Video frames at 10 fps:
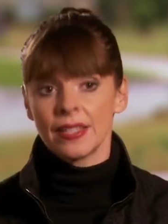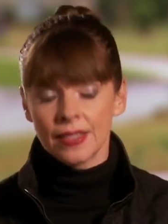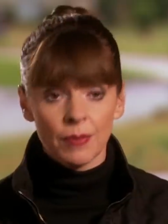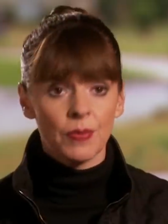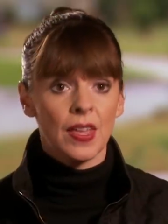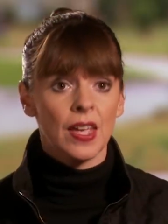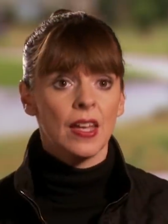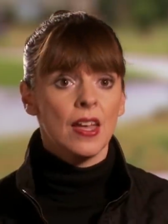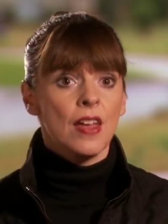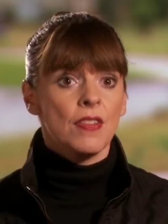I think it's
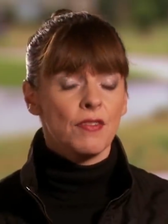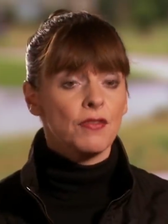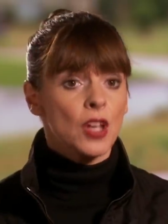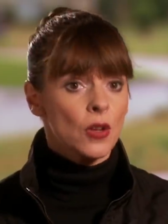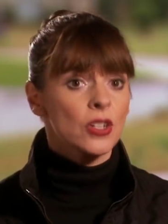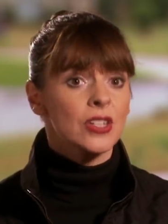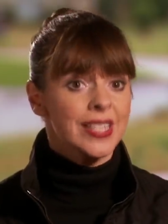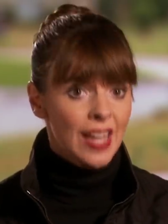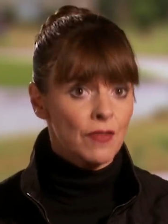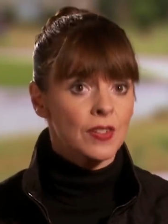something that Fiona
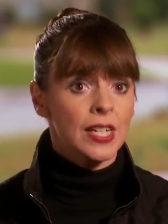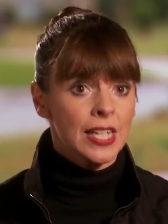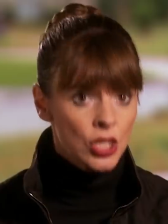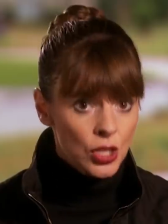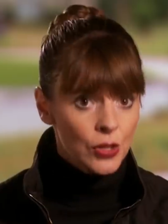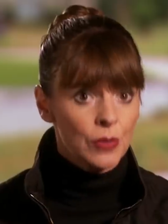could definitely